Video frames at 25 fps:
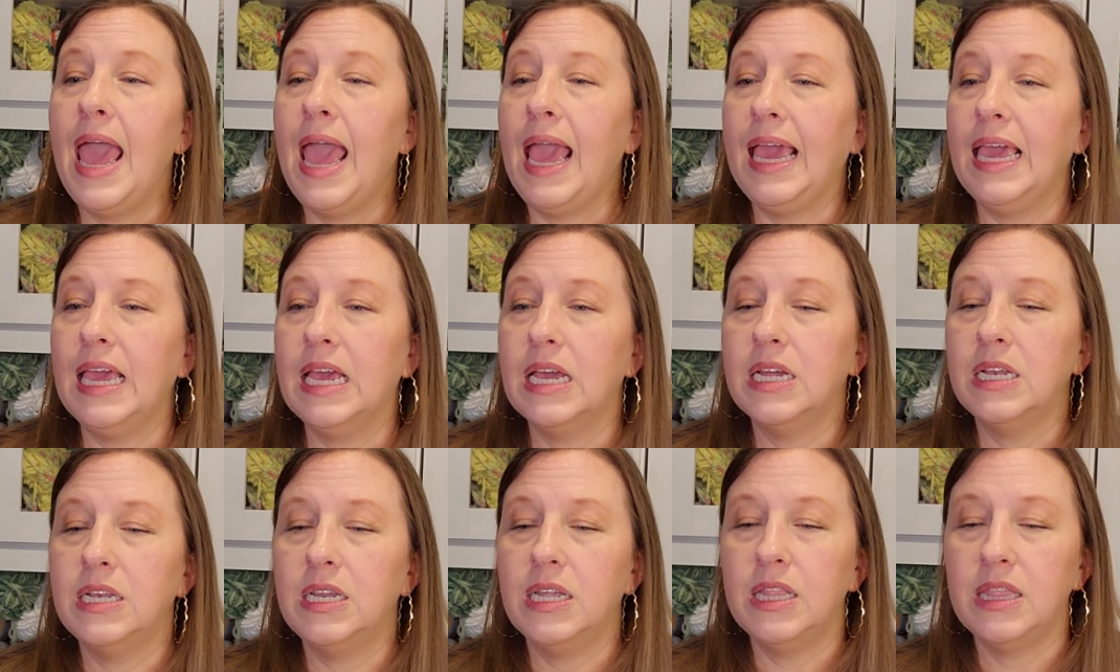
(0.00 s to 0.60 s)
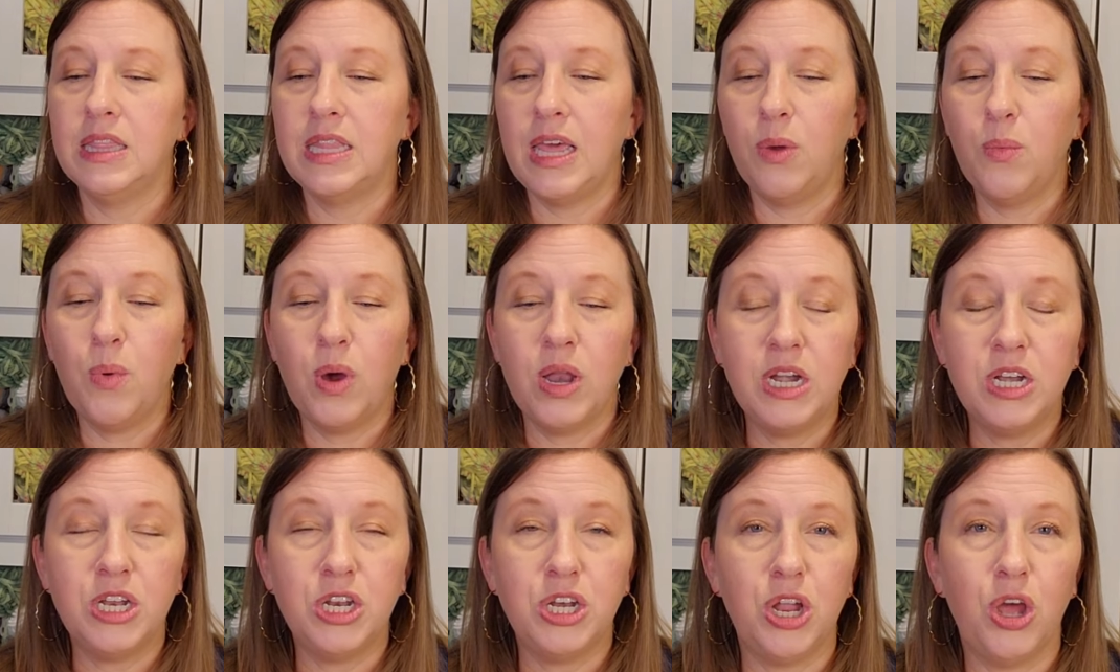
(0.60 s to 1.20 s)
And they
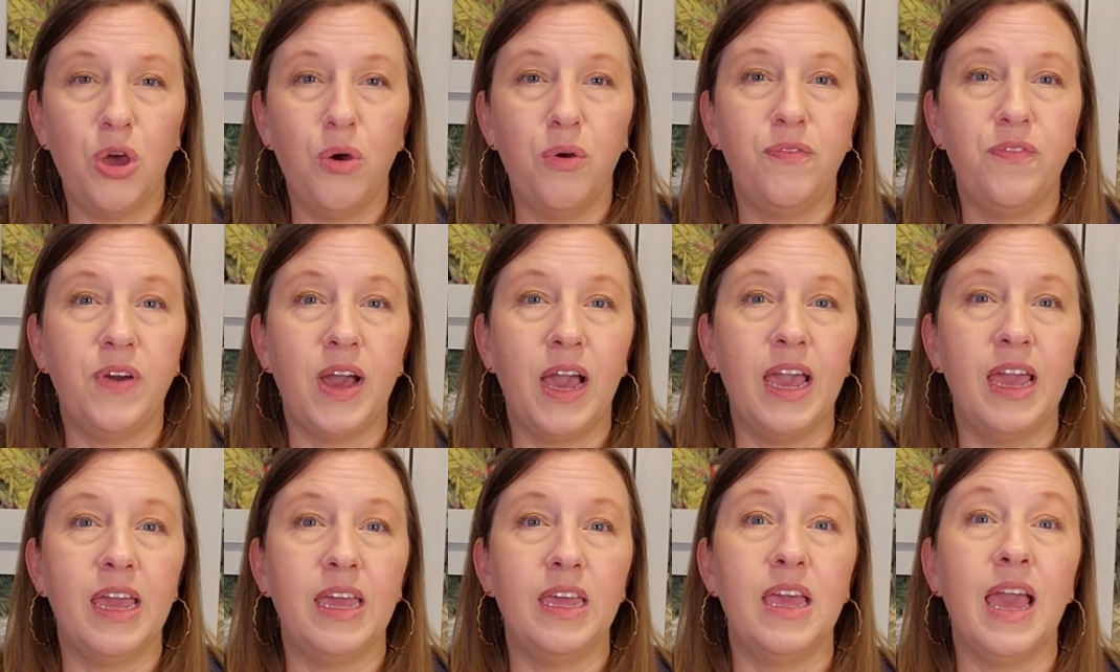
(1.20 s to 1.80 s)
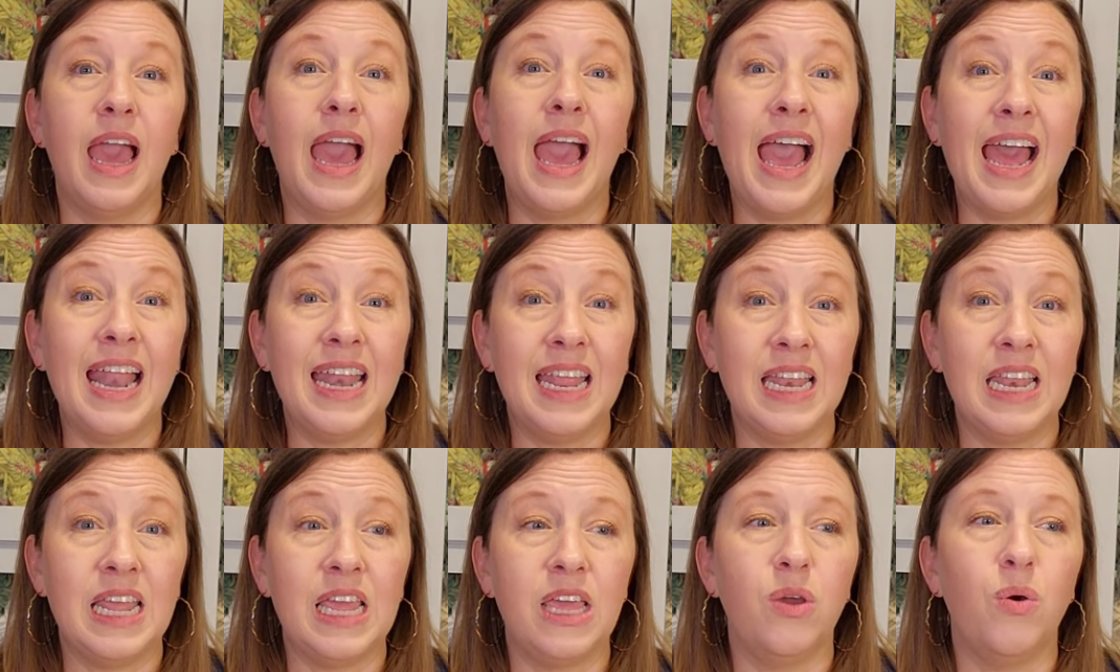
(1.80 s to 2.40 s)
wanted to know if I had
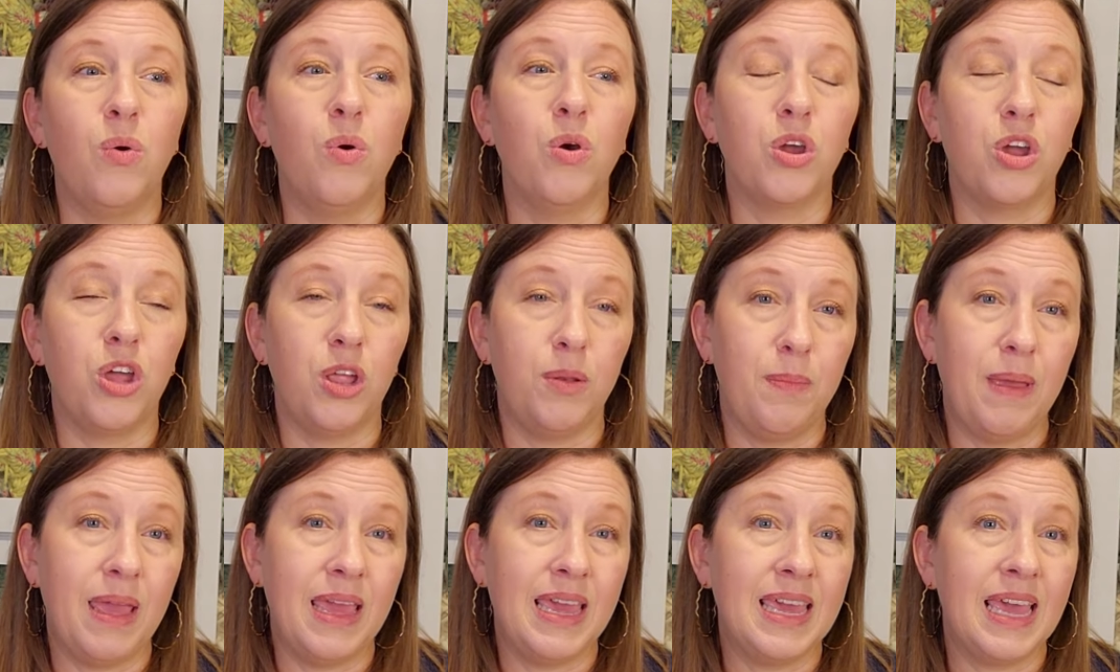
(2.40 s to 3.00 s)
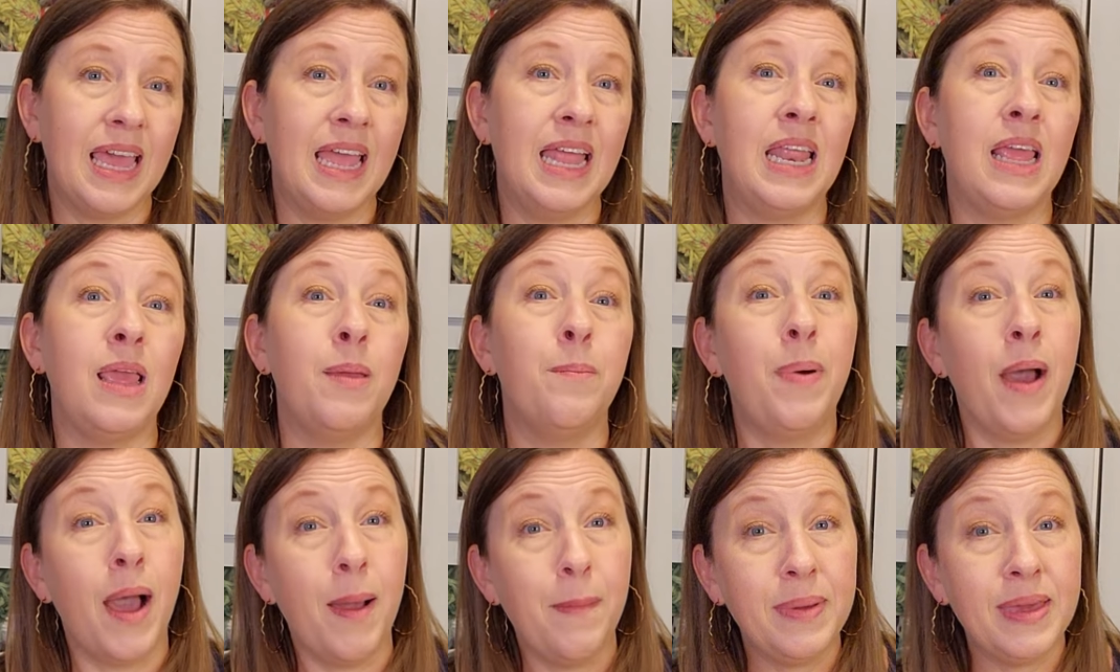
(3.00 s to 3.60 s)
any or could make any
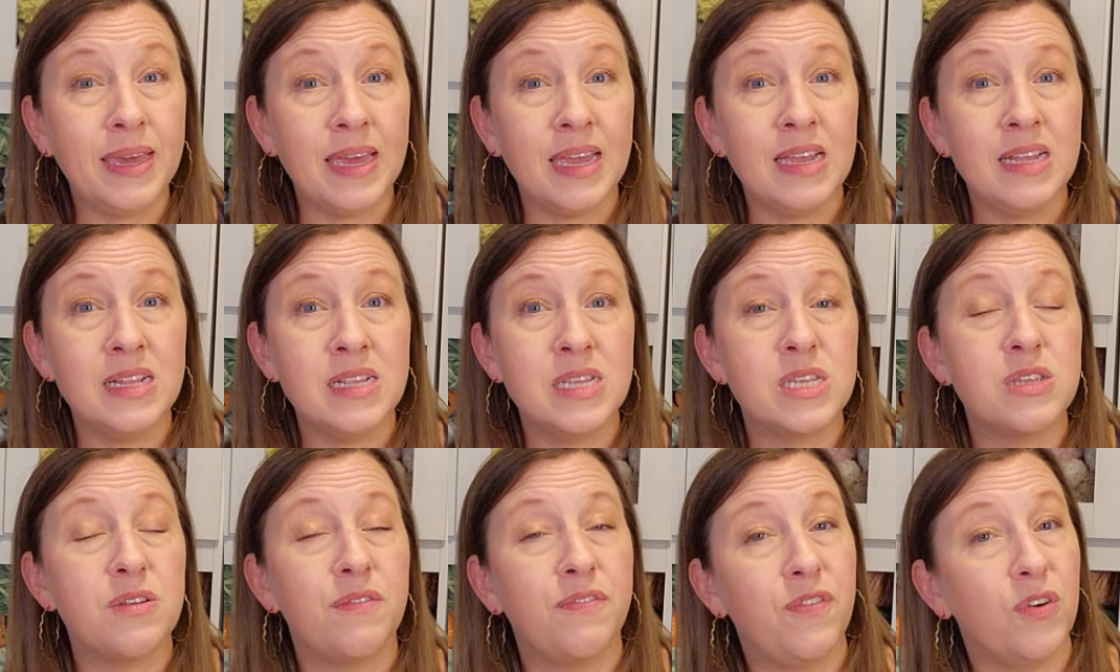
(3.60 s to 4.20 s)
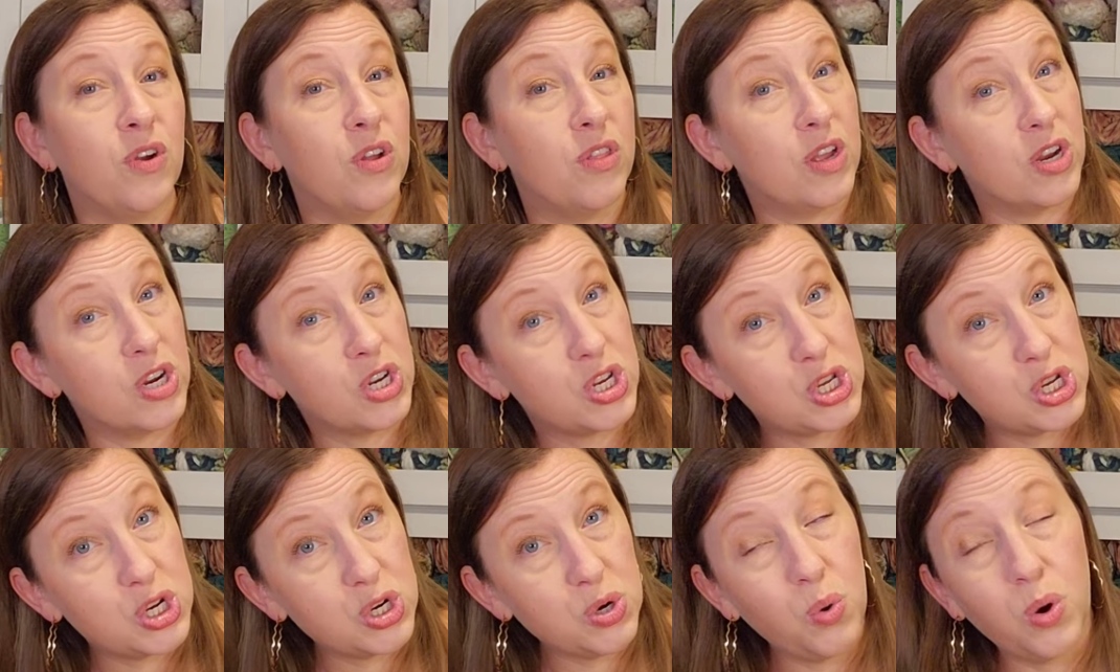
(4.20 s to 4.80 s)
pumpkins for their
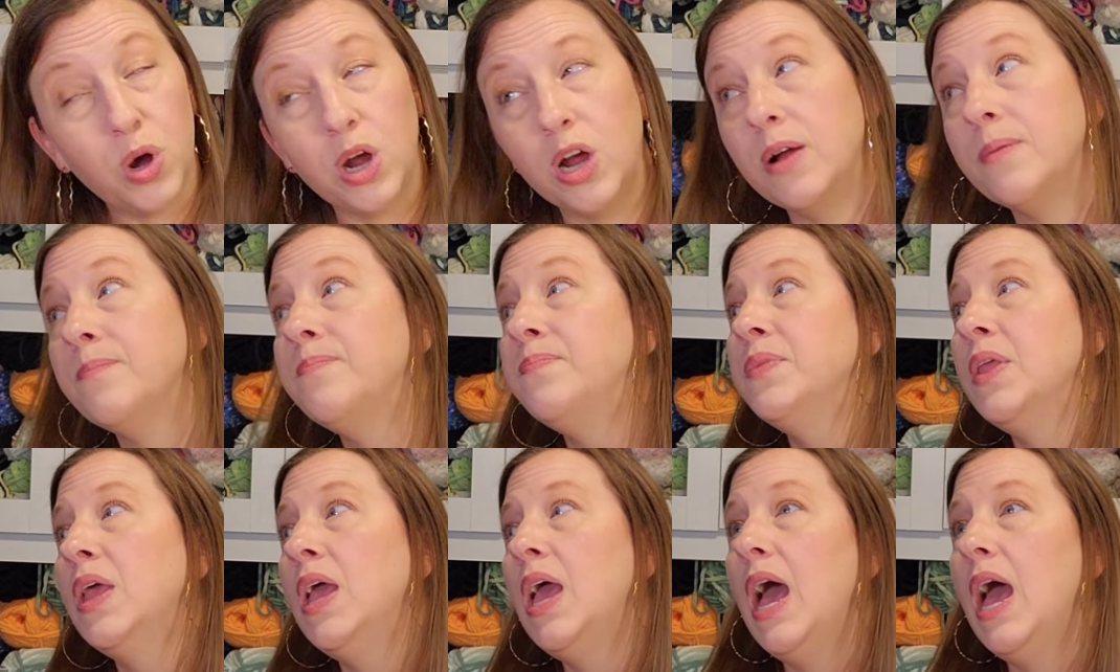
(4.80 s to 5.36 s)
store.